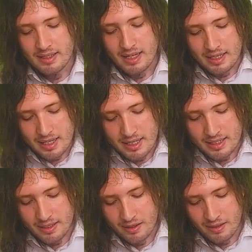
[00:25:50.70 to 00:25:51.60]
And I think
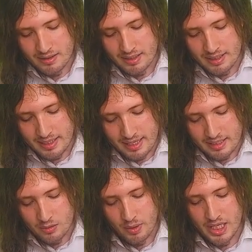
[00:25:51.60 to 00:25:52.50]
the answer to that is
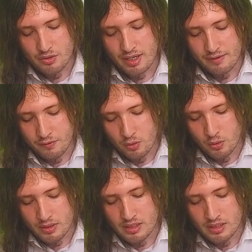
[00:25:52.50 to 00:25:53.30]
quite straightforward.